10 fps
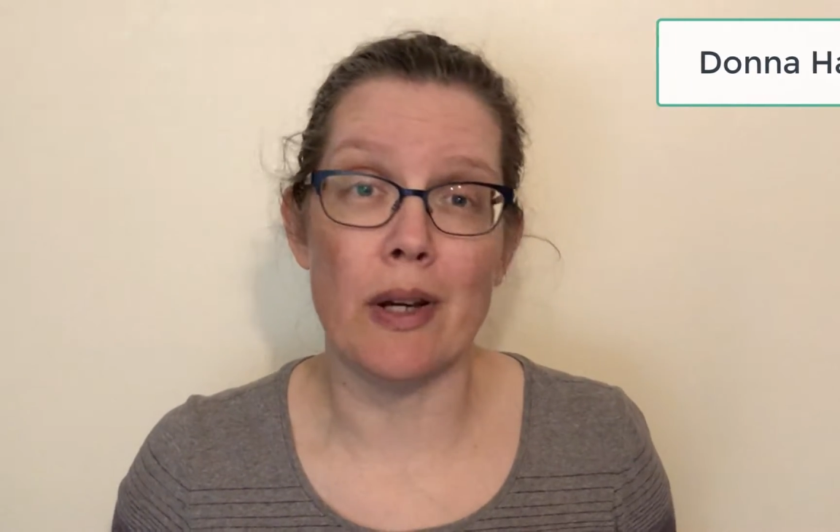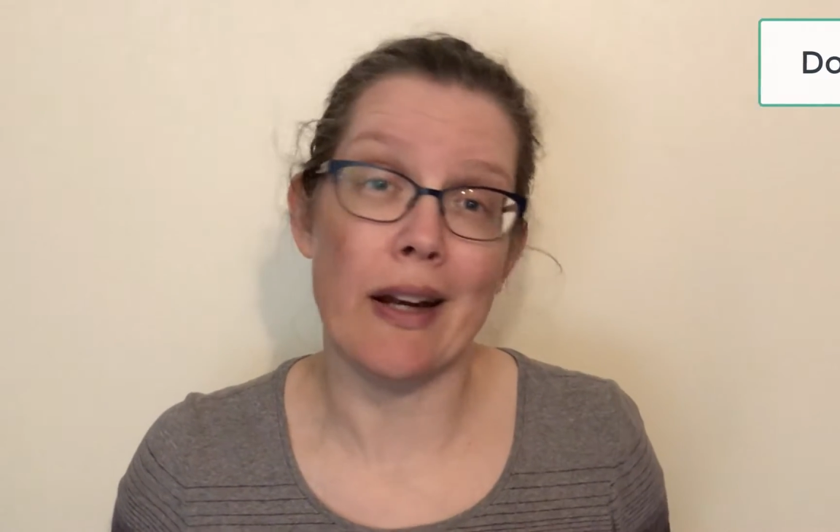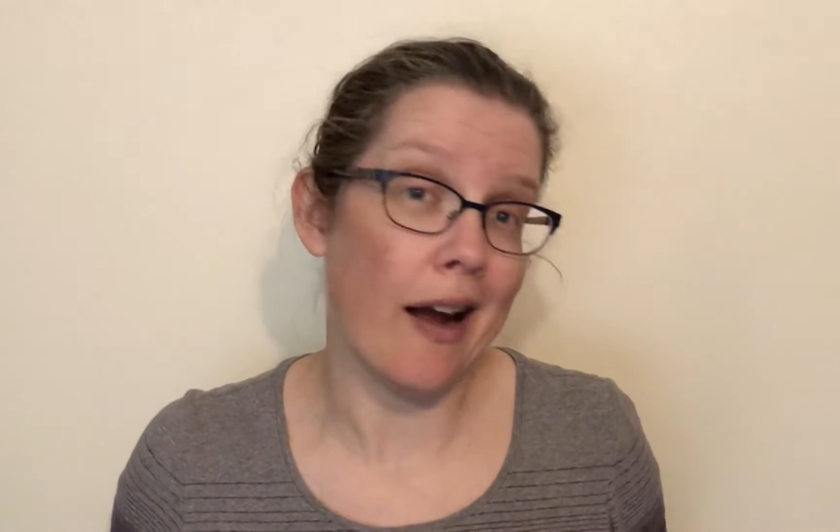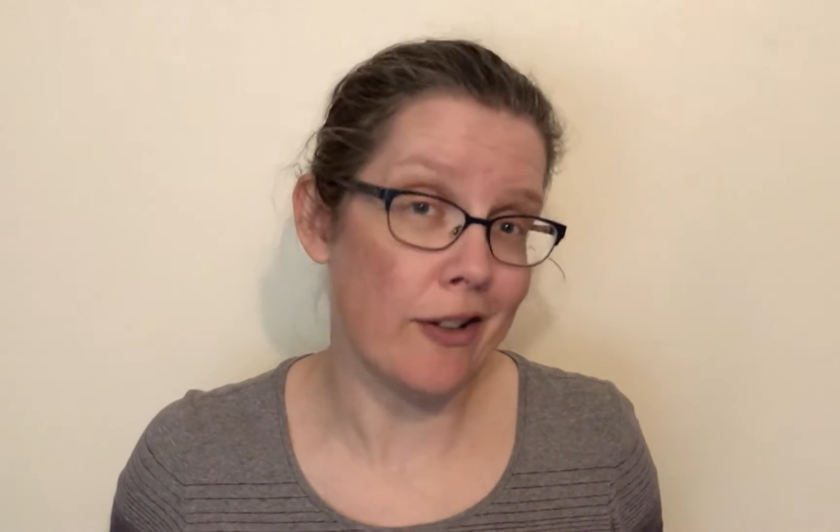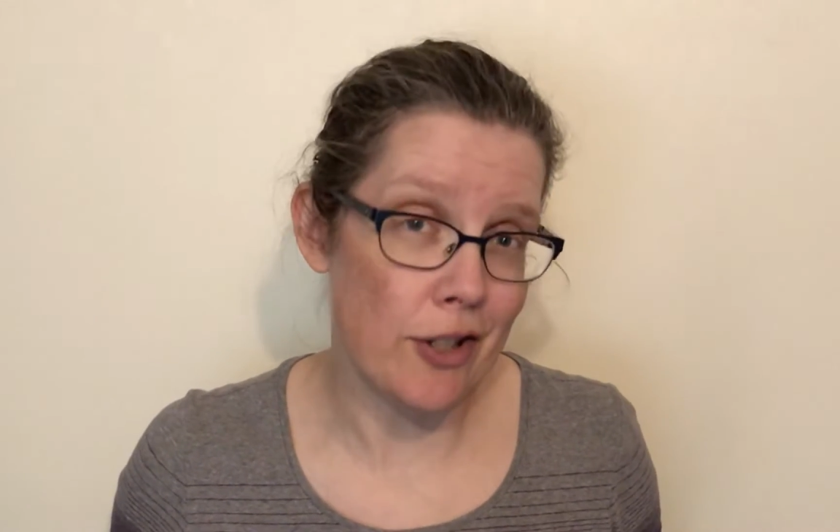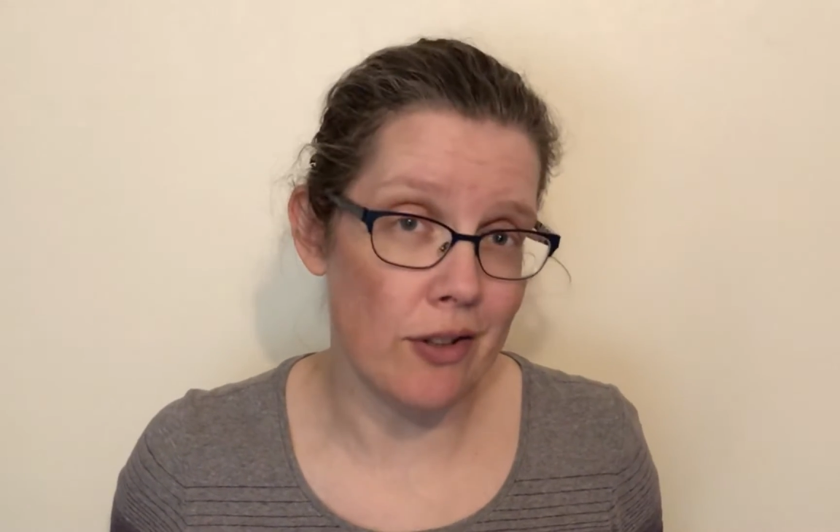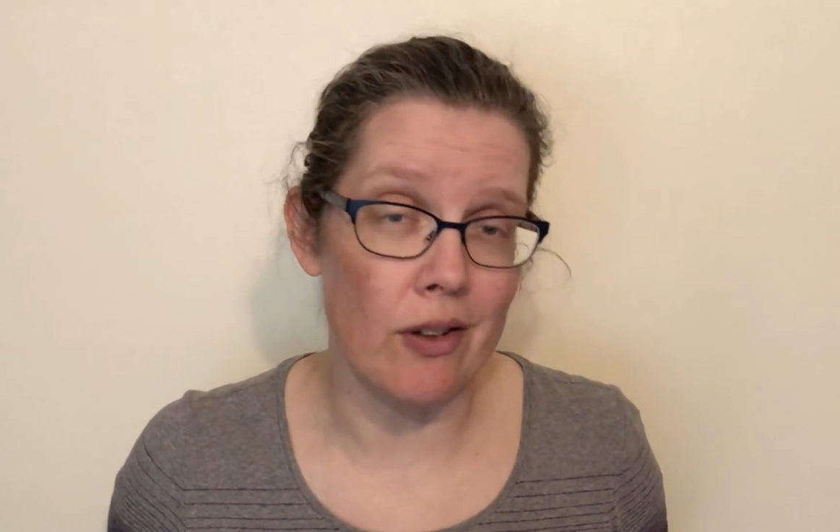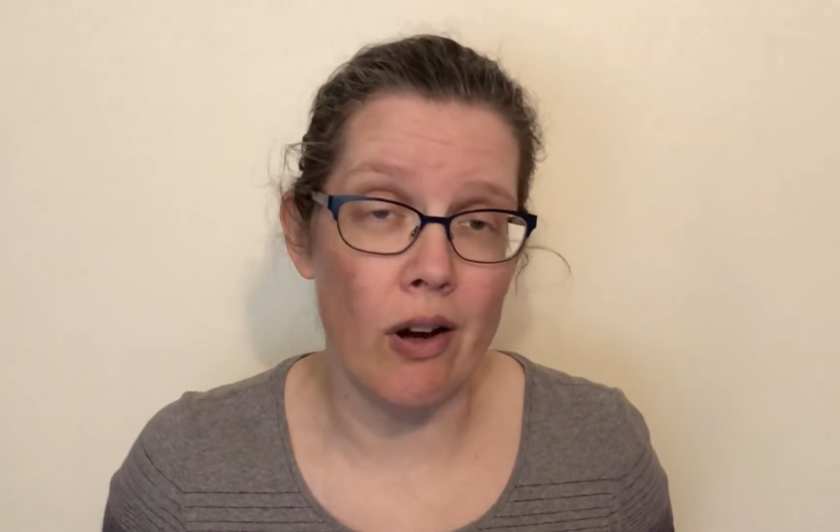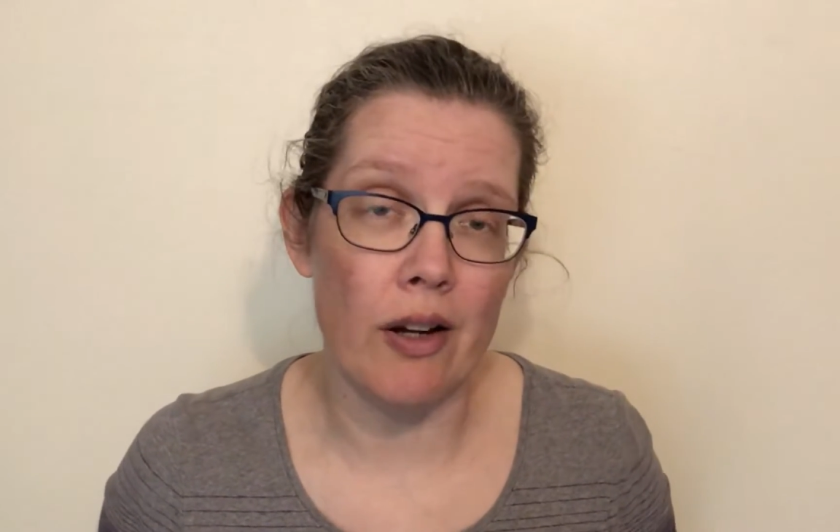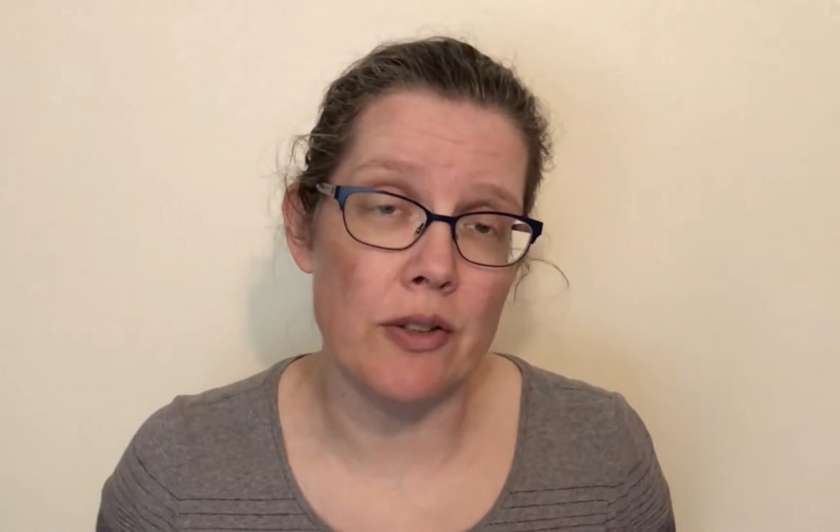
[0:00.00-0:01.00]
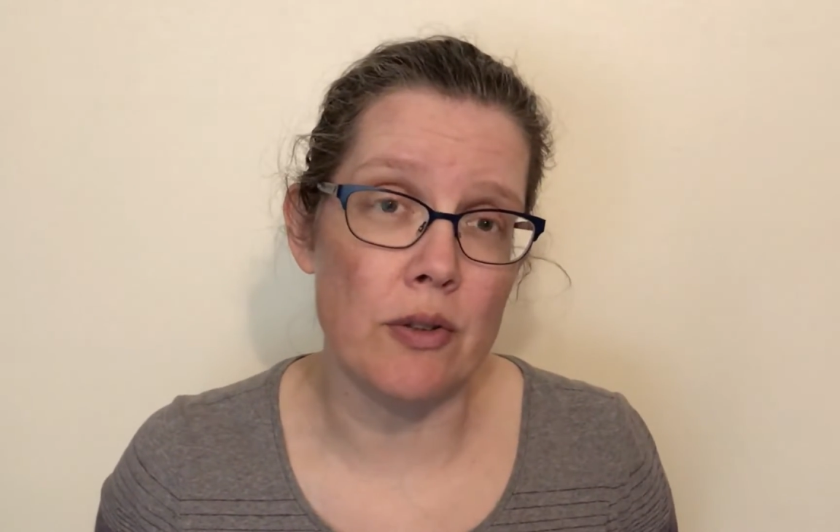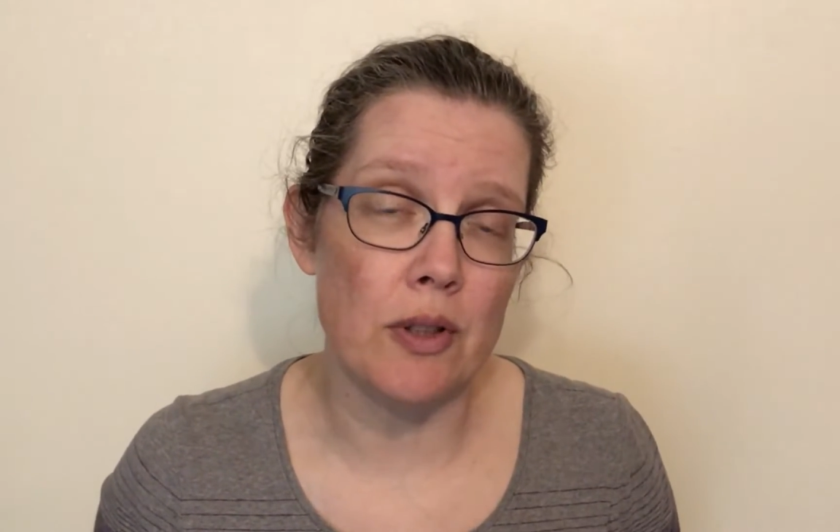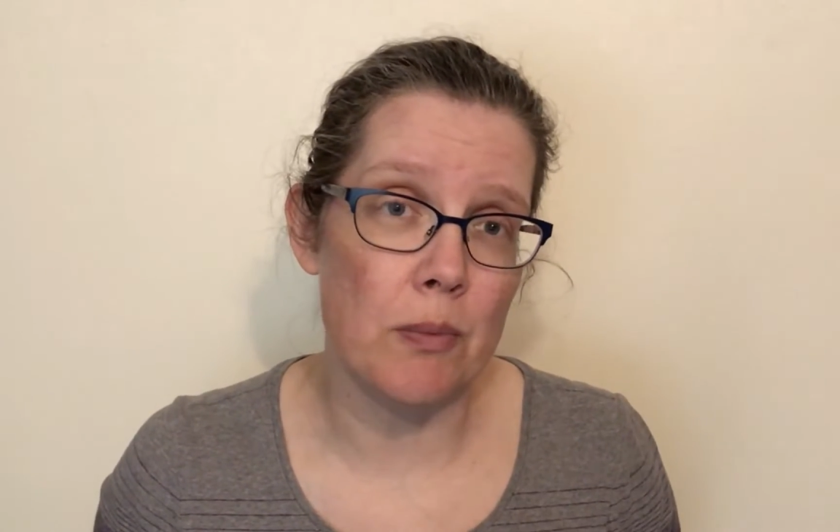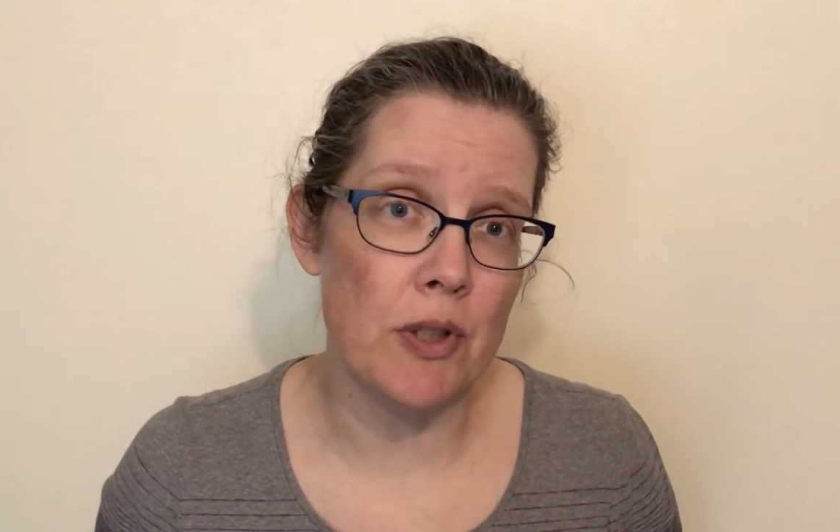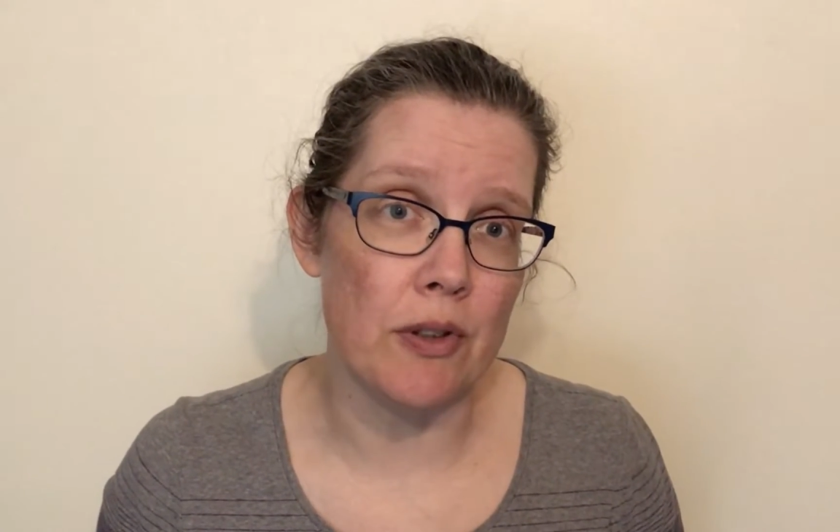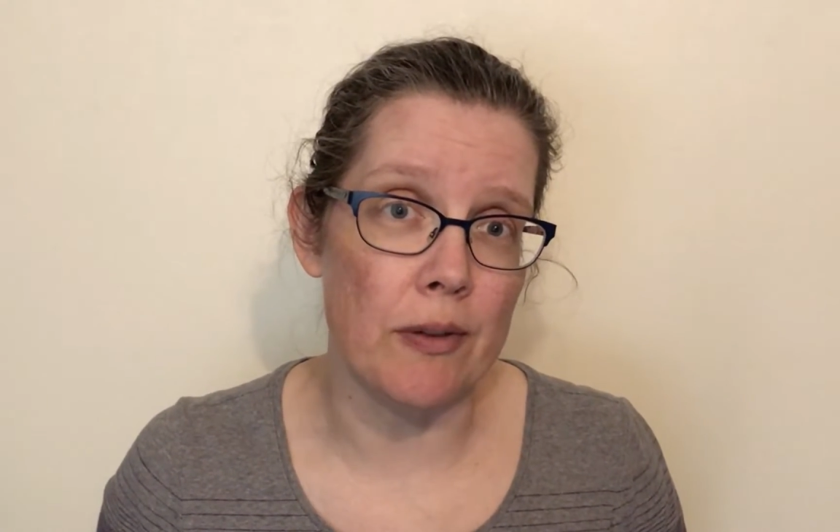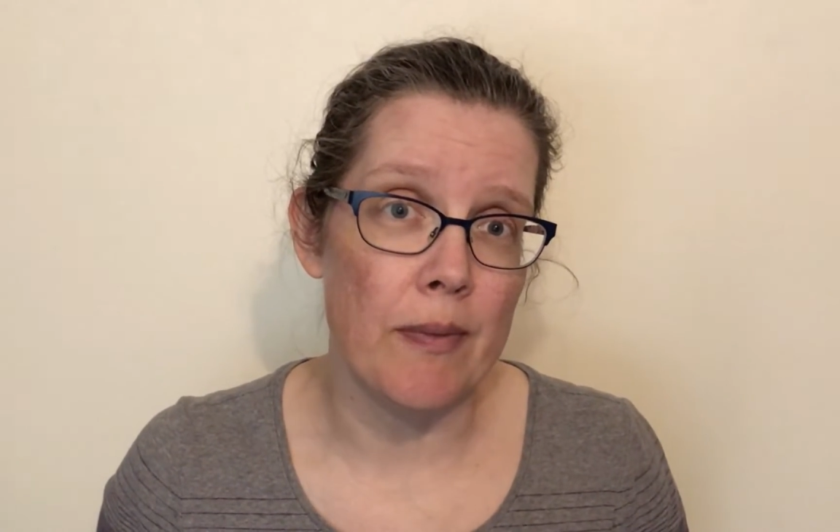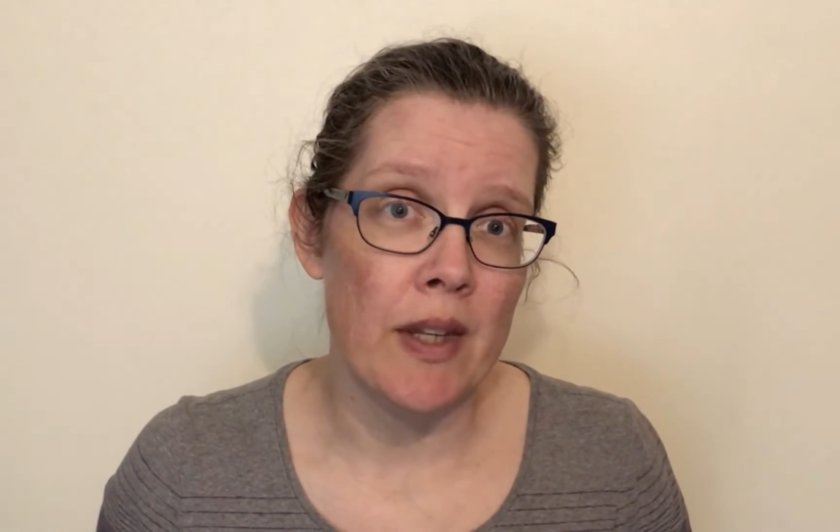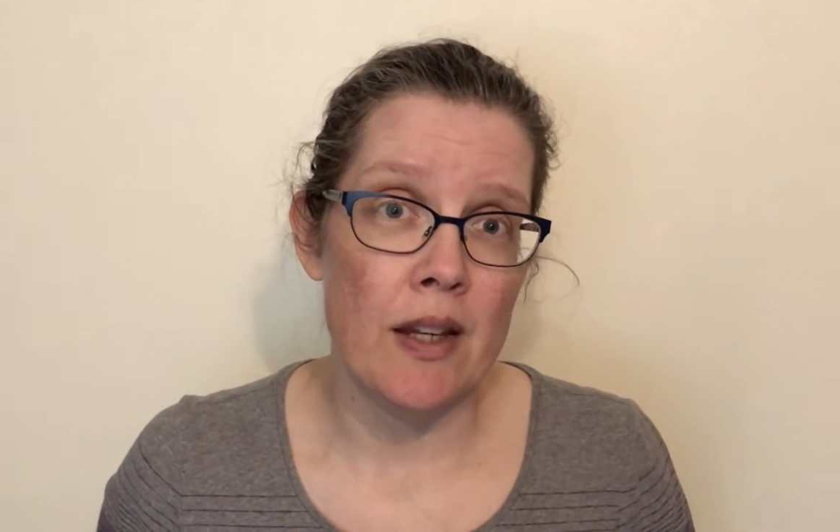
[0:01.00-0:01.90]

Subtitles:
an action on your computer.